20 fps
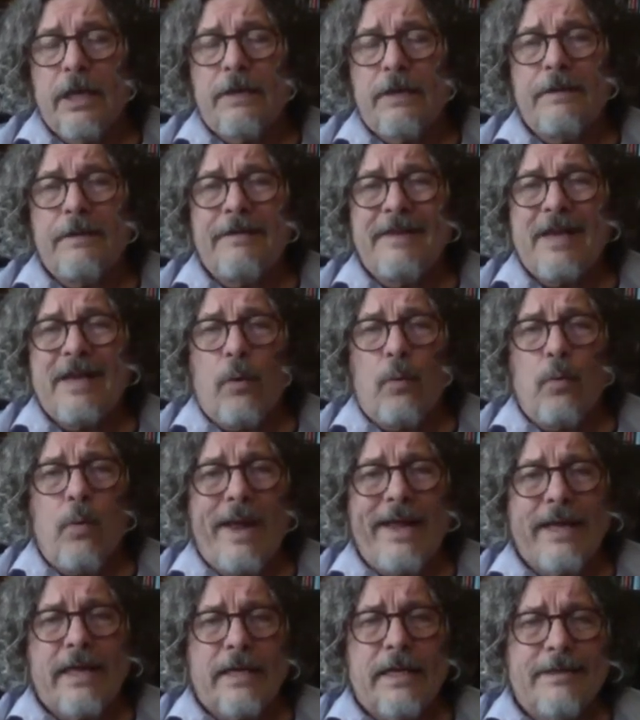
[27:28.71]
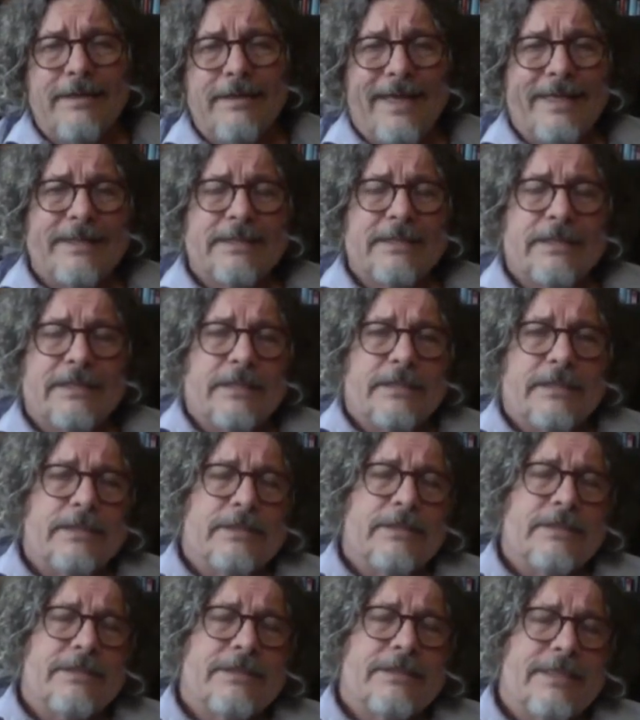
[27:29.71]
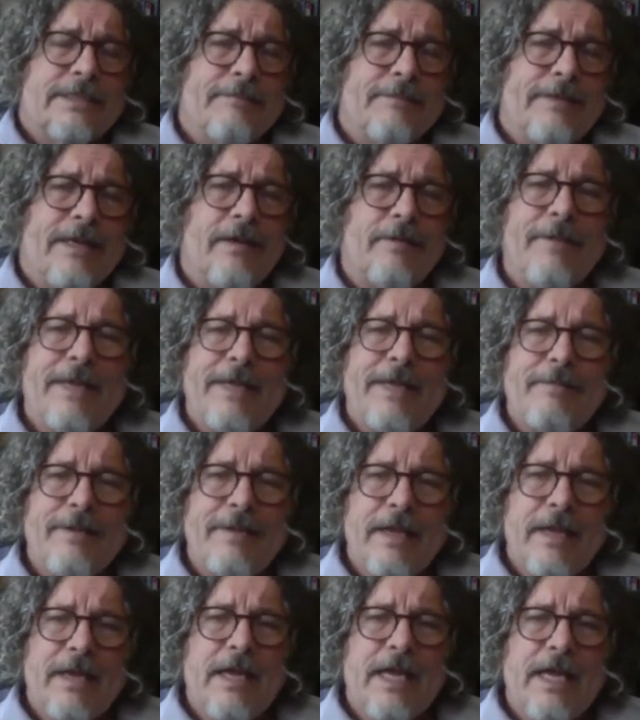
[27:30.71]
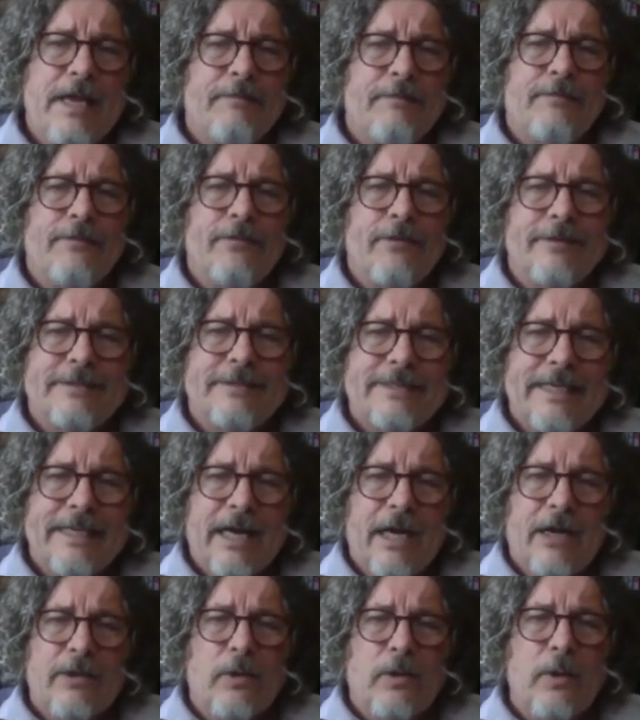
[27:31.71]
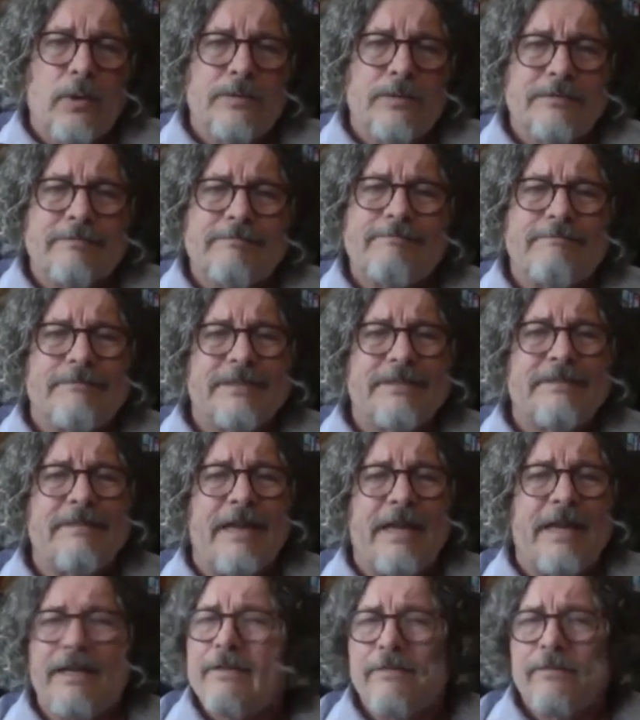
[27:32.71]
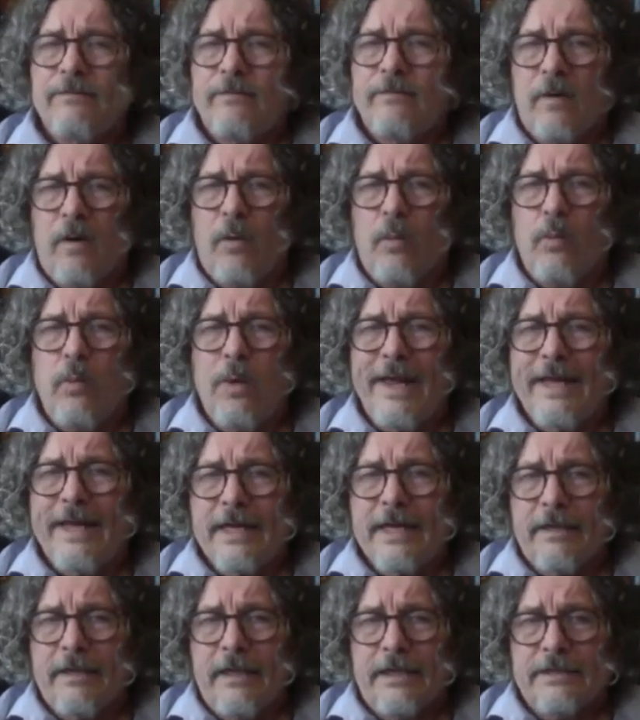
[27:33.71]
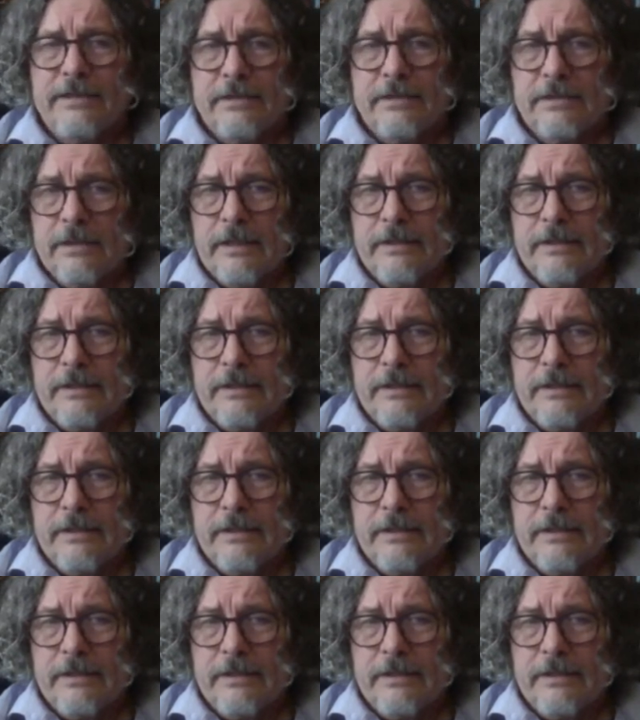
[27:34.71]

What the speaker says: that the awakened ancestors somehow may be influencing our own state of awakeness